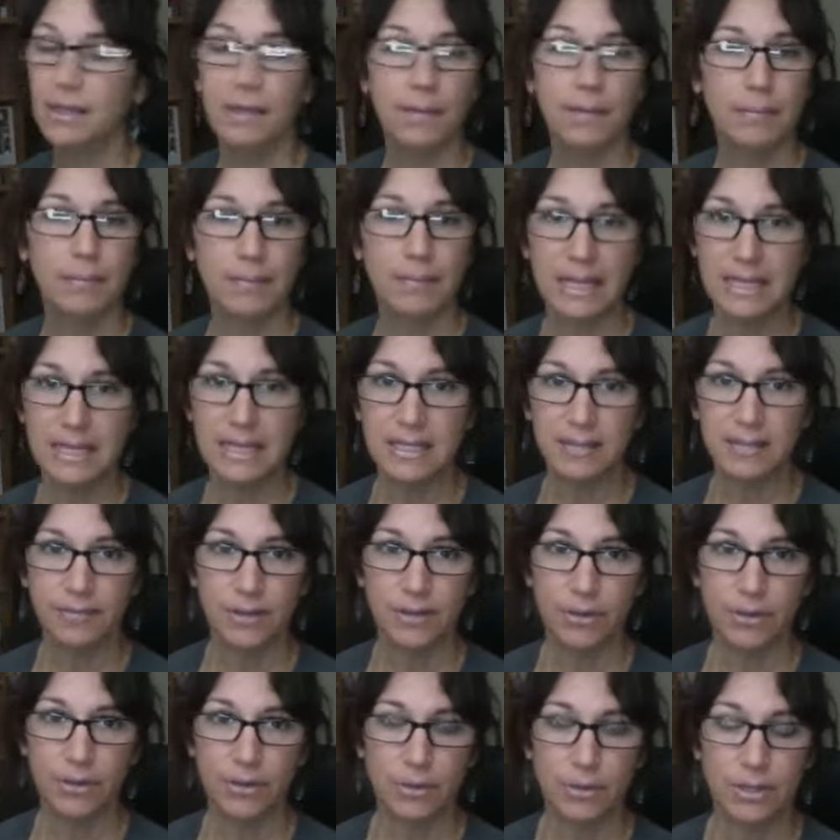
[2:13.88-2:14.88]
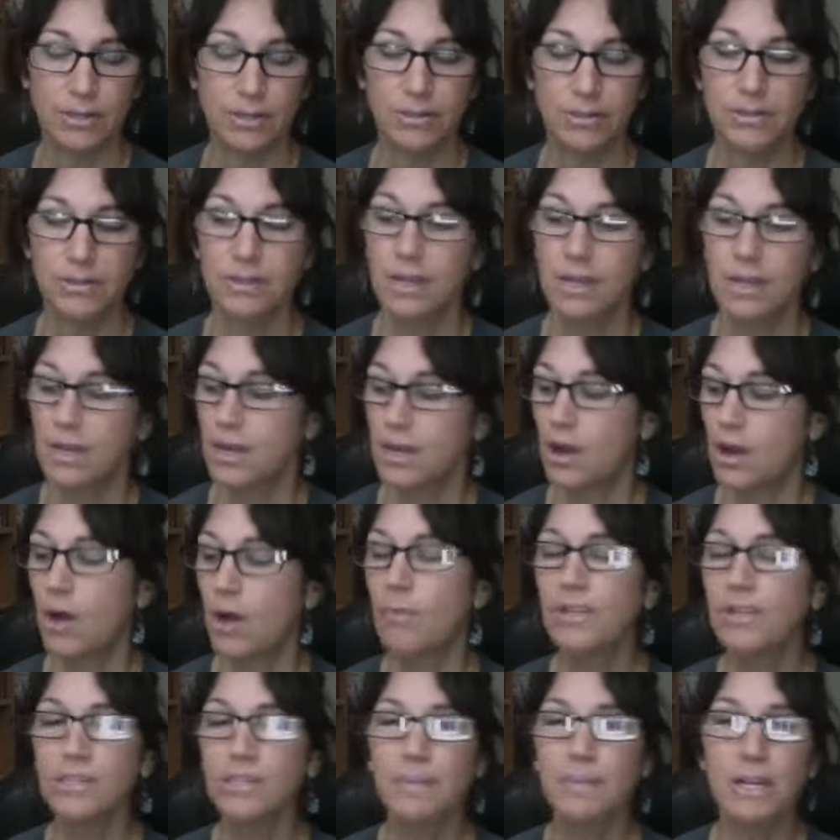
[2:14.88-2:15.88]
many different oils.
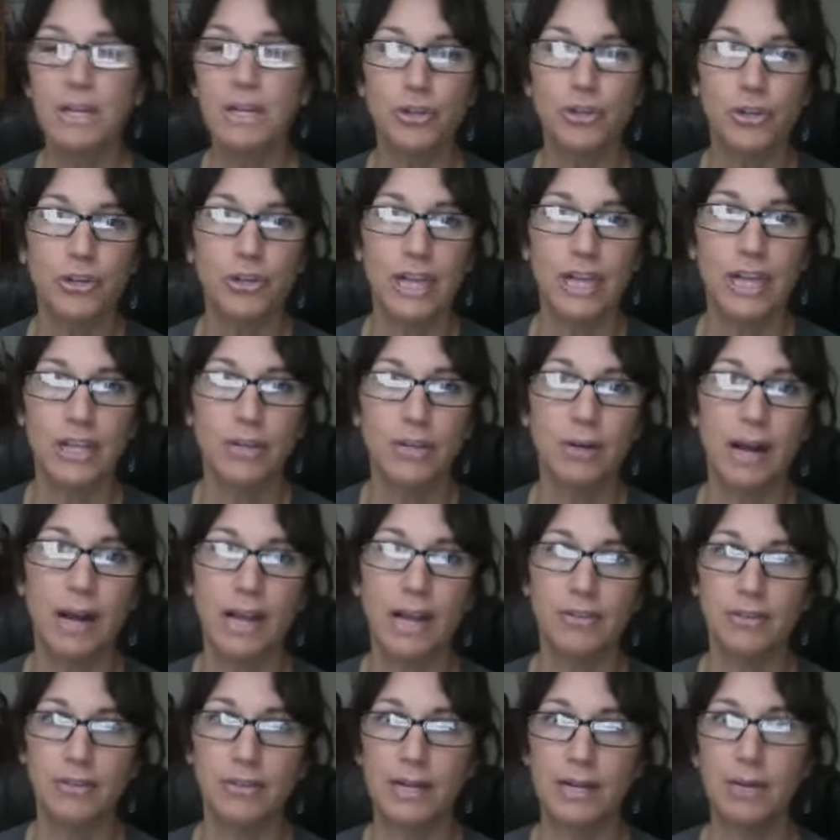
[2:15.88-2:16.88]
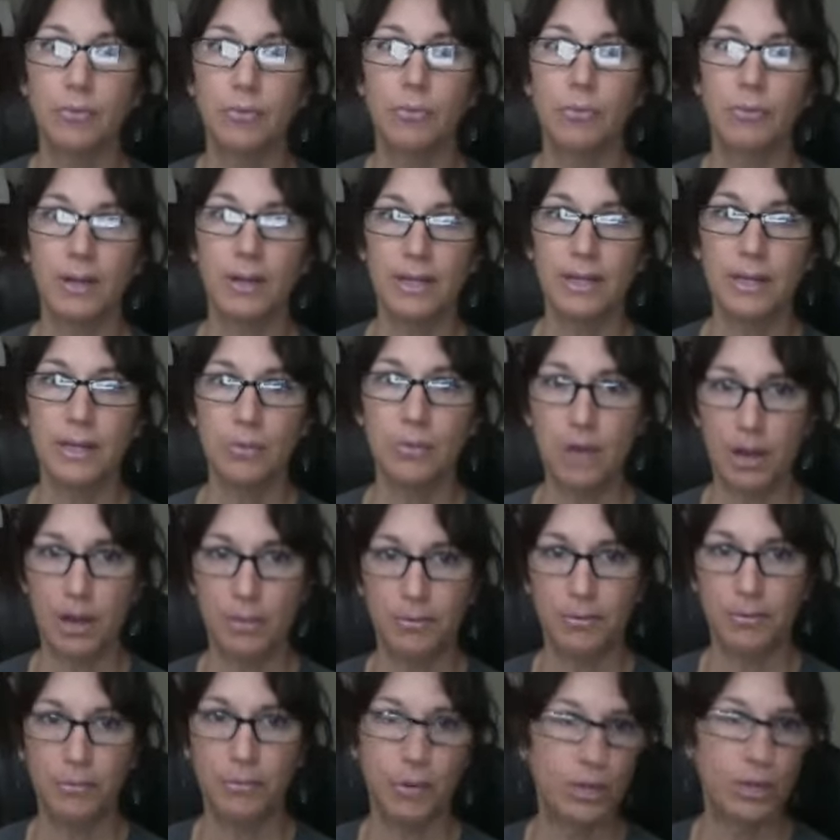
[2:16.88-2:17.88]
Always make sure that you hydrate really well
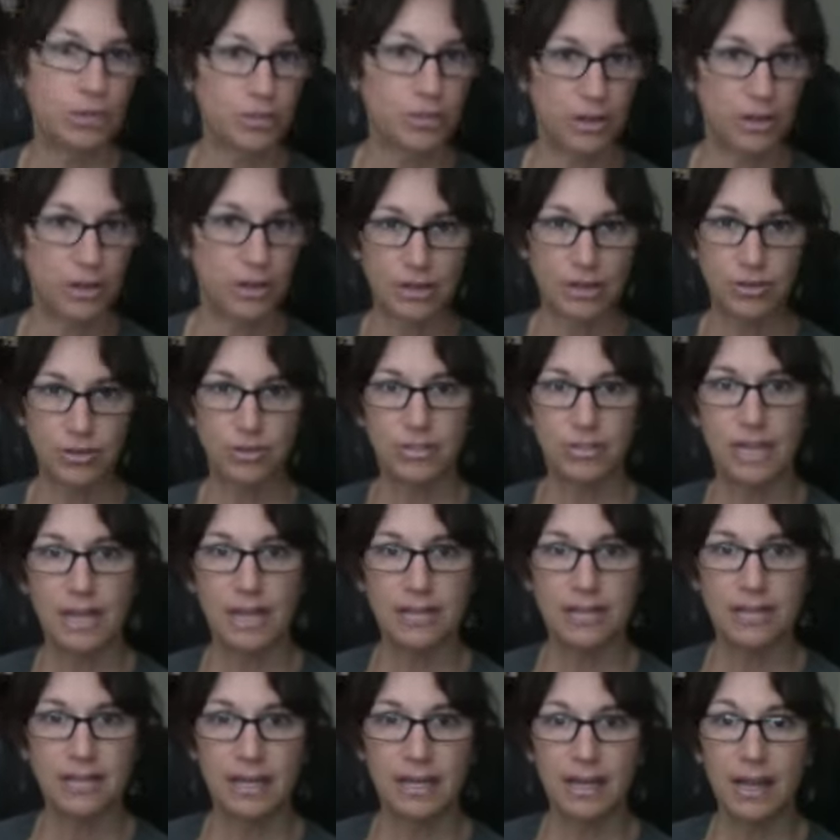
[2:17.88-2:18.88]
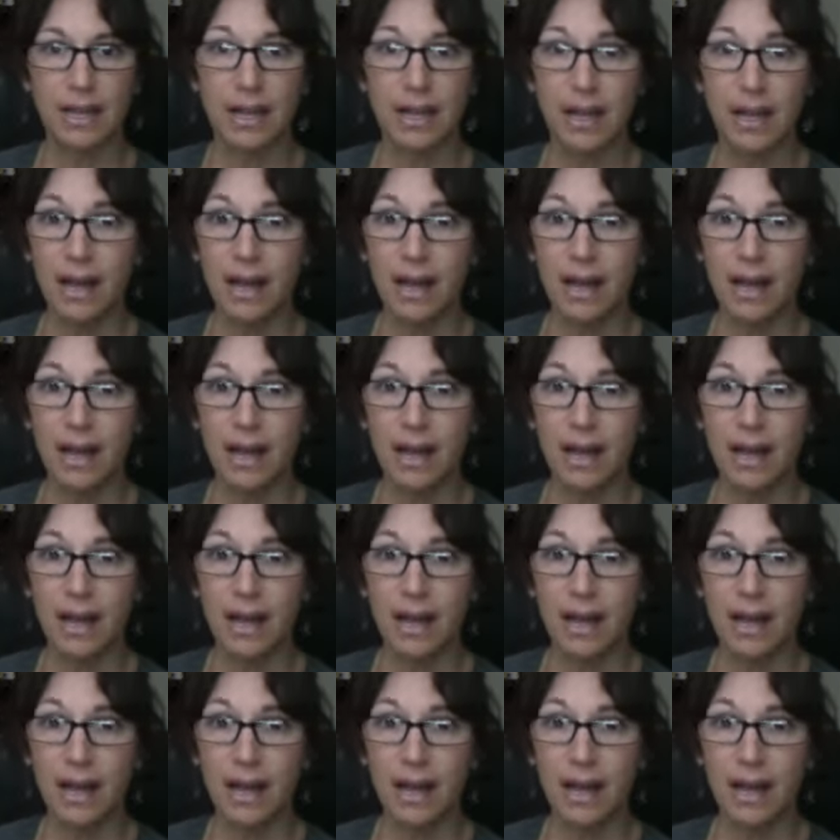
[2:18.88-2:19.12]
before you start exercising.